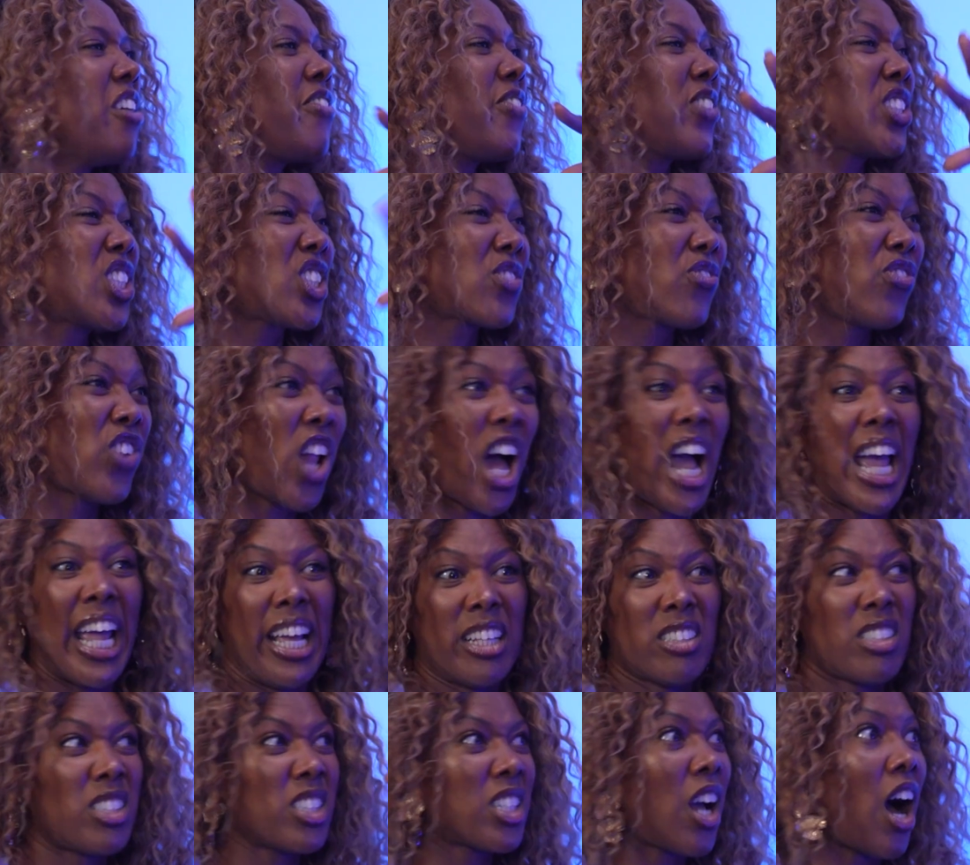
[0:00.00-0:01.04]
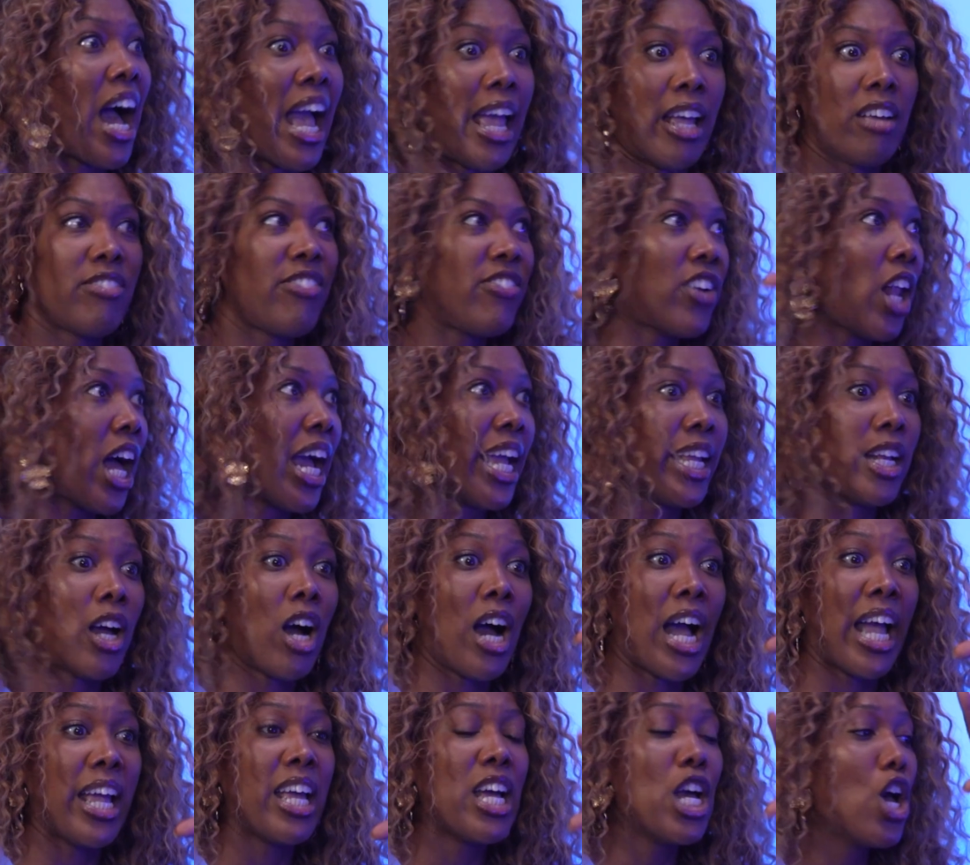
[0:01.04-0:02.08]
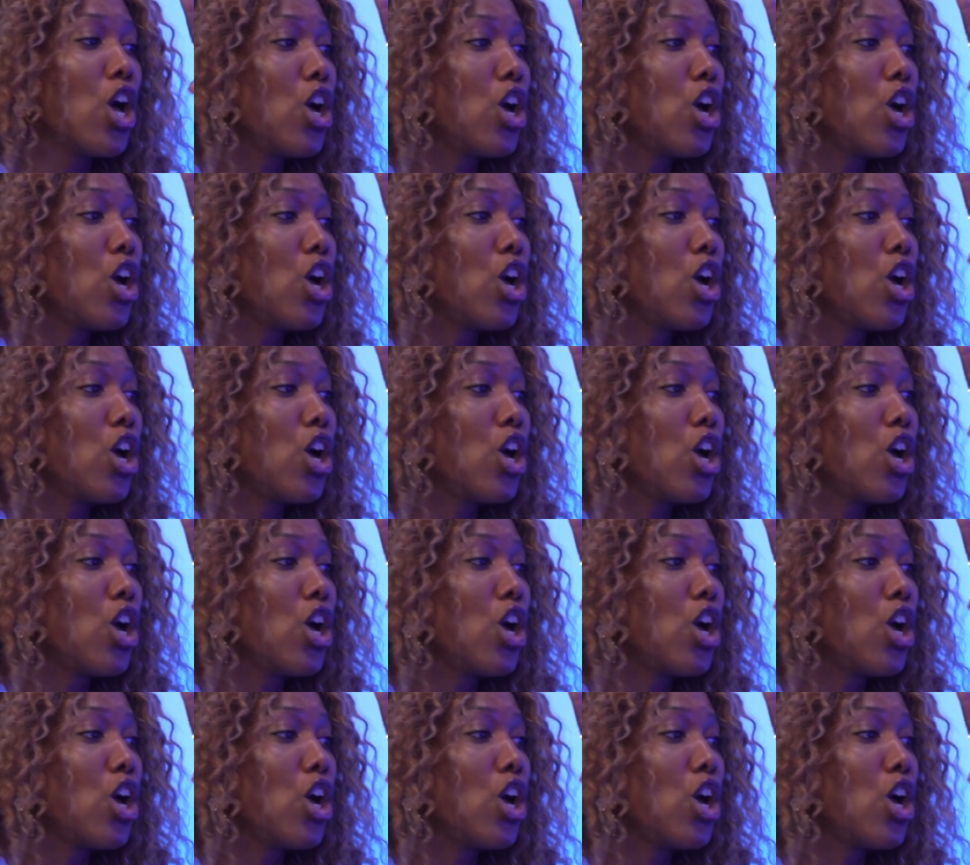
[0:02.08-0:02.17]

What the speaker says: flying high,